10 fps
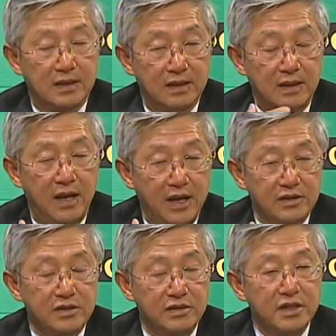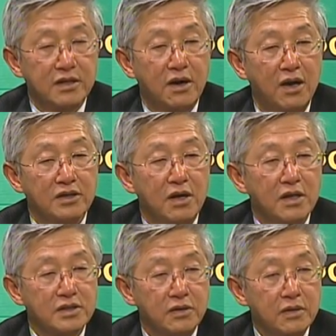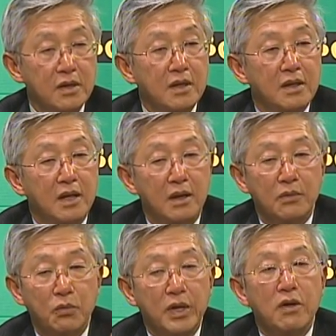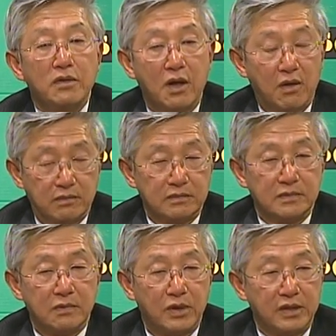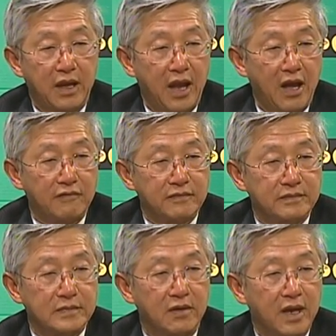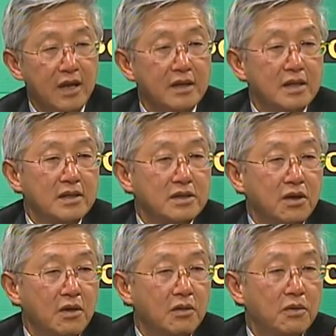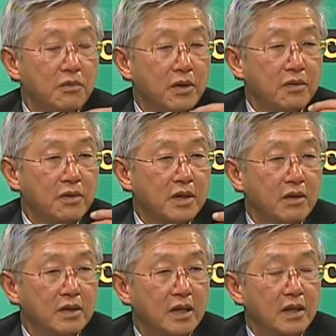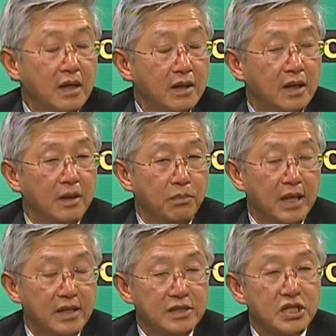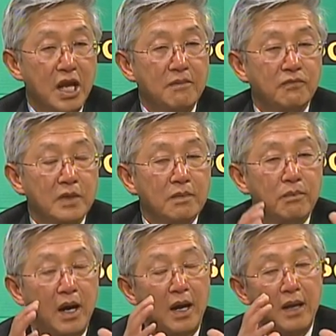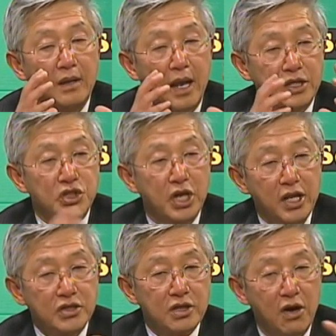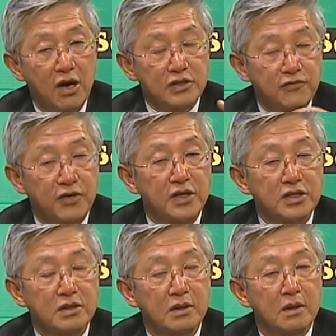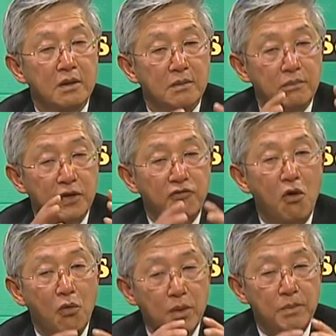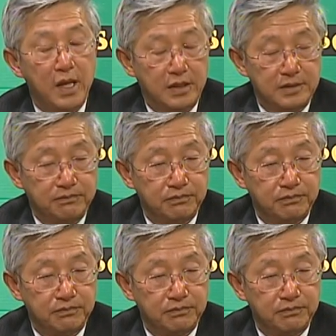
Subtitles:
has 13 cards also. We don't know what they have, okay? So we were going to play this game by exchange cards first before we bid,